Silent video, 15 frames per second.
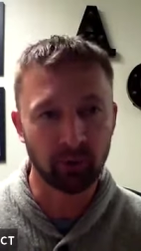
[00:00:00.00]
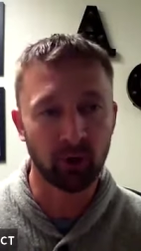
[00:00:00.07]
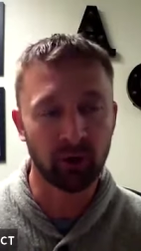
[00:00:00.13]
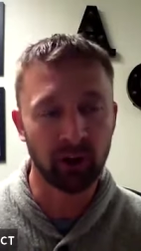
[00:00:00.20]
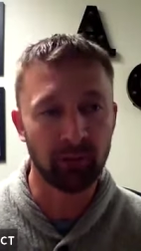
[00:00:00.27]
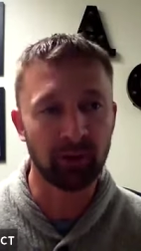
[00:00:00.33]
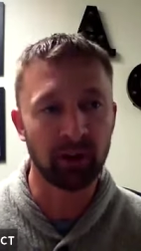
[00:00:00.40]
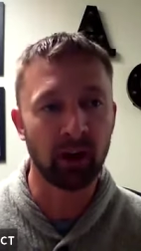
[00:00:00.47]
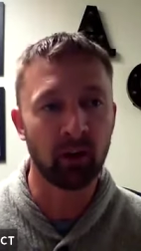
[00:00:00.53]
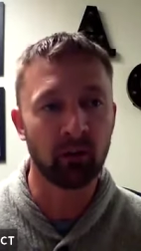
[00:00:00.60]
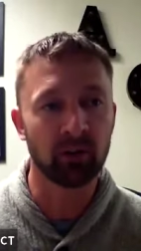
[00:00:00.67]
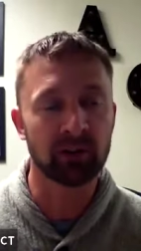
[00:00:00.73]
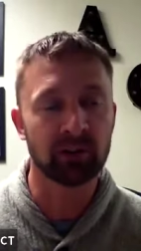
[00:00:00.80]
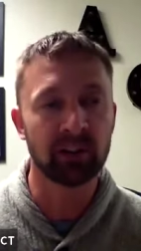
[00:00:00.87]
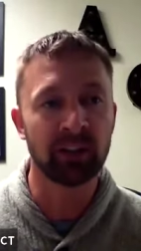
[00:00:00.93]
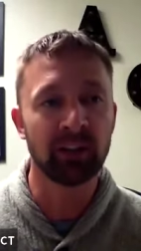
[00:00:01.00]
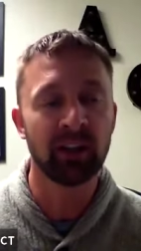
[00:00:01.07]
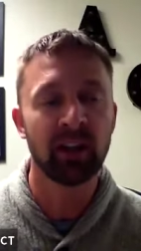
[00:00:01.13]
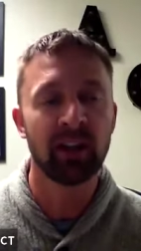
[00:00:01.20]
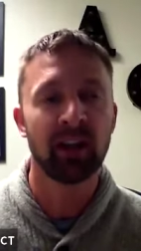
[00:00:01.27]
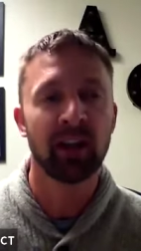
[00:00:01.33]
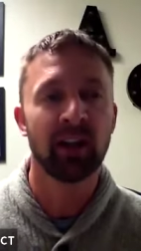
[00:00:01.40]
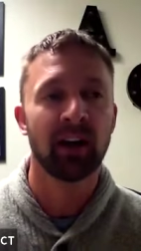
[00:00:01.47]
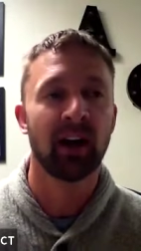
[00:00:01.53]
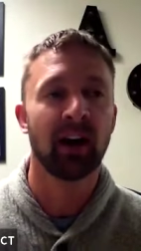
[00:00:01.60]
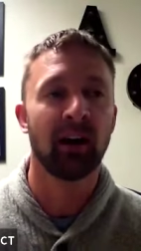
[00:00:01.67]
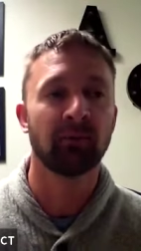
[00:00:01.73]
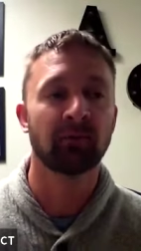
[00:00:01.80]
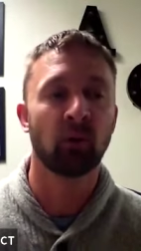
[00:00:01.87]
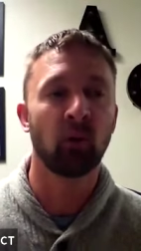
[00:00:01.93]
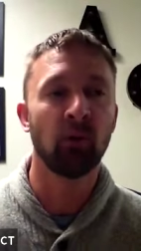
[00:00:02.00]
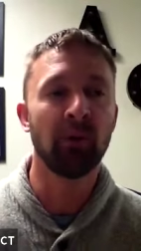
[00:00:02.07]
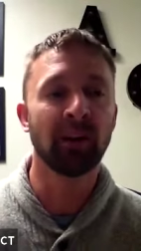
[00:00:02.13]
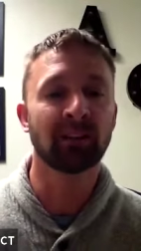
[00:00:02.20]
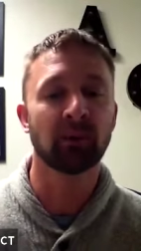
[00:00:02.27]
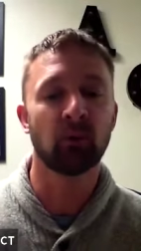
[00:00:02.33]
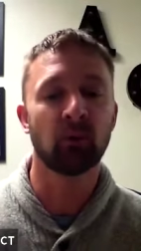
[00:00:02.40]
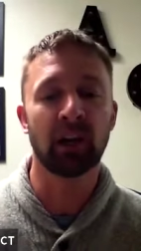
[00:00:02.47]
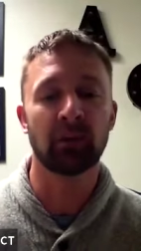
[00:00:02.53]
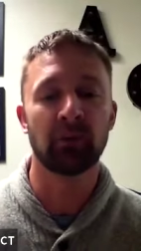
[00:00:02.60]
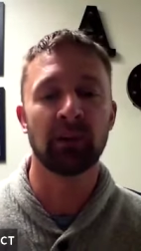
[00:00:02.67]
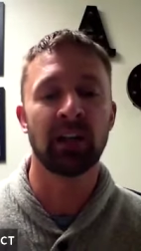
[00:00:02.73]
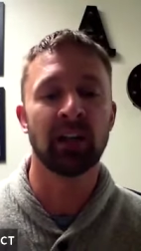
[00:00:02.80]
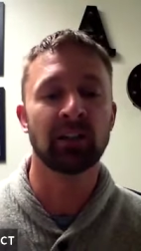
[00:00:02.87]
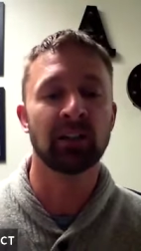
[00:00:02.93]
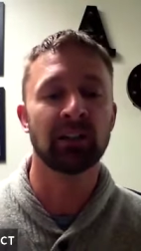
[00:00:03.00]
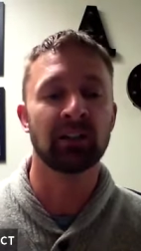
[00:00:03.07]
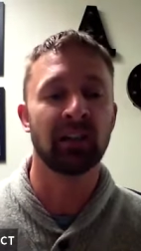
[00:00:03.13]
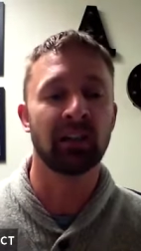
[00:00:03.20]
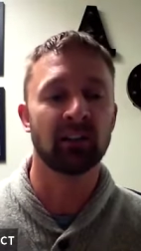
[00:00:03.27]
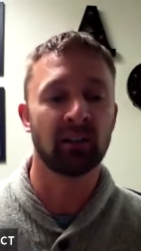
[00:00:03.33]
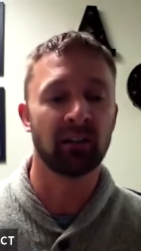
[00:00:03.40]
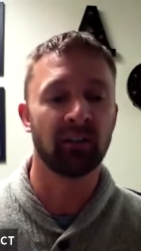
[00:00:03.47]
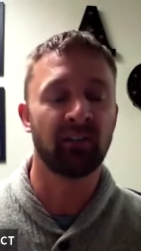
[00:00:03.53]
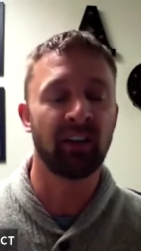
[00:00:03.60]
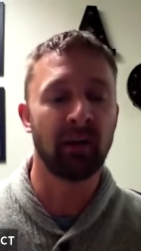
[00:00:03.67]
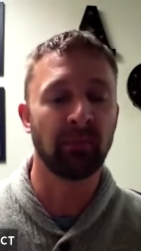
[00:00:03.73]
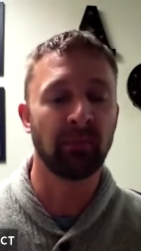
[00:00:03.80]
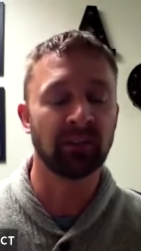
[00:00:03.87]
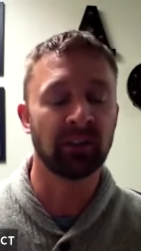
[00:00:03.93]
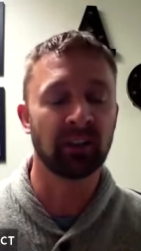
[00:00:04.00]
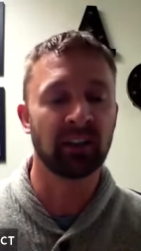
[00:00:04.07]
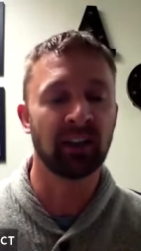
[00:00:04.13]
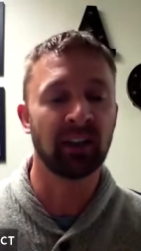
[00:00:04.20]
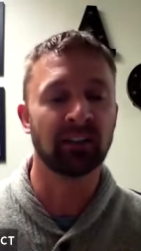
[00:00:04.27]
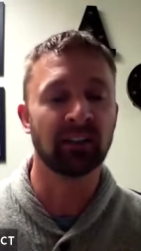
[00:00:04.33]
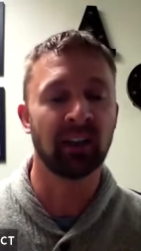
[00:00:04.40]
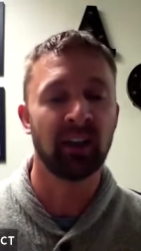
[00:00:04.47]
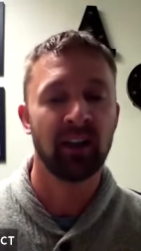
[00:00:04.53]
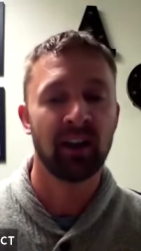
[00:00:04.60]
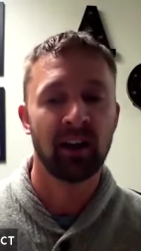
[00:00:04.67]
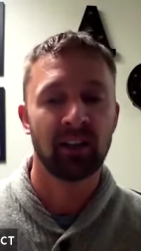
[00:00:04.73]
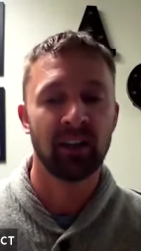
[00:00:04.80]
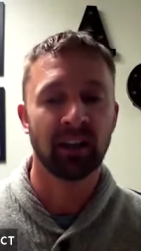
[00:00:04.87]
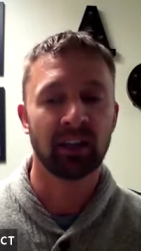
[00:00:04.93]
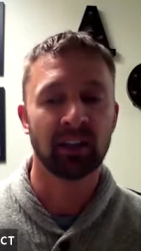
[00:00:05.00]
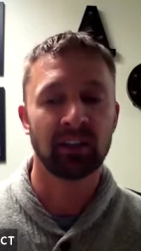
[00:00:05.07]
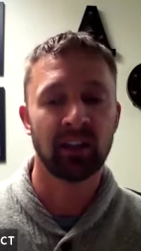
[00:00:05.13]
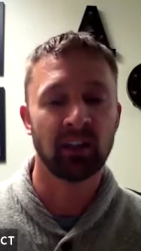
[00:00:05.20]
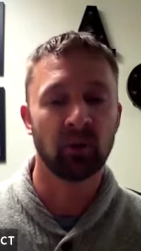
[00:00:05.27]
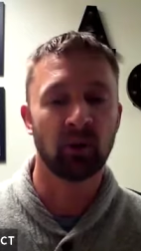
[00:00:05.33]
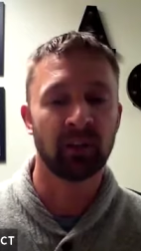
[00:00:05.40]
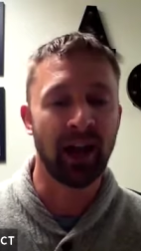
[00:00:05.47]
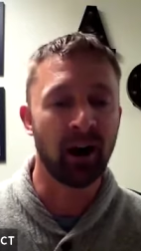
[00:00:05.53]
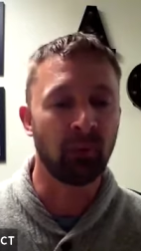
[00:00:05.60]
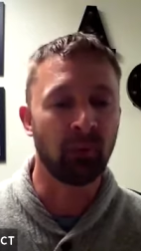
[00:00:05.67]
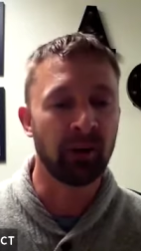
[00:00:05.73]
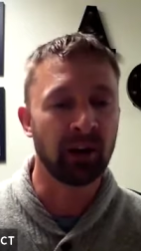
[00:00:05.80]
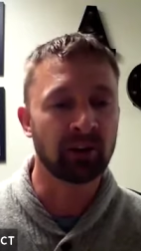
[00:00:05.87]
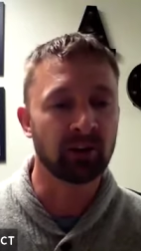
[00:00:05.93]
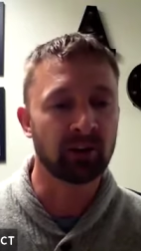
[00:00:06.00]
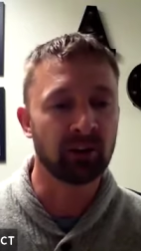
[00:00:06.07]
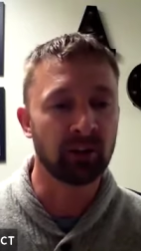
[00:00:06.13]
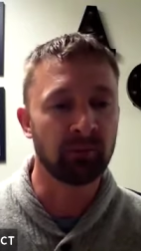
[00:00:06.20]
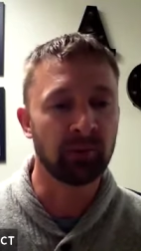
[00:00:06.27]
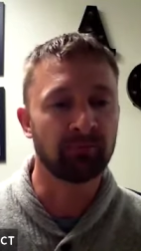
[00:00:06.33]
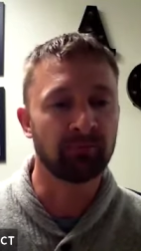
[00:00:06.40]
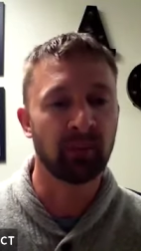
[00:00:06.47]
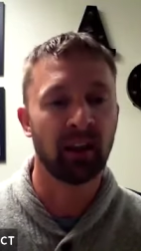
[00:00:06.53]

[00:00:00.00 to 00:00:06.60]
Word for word: program that I oversee. Um, so we'll make some recommendations that to the families and the kids that they continue with outpatient treatment.